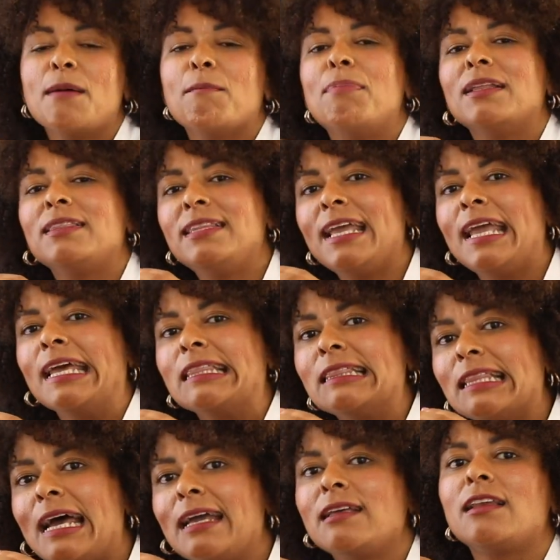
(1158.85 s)
but they are
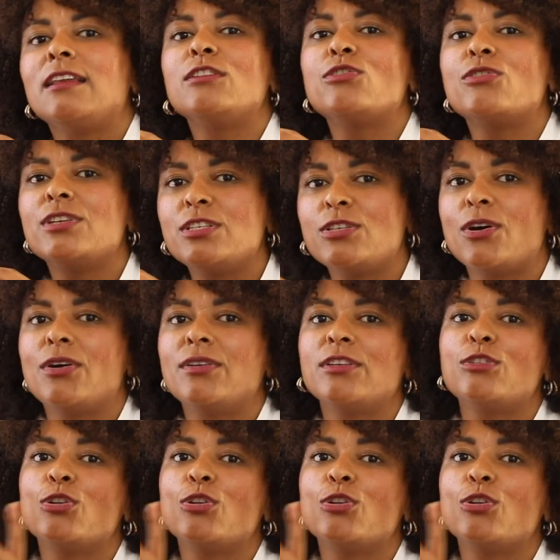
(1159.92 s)
unlikely to return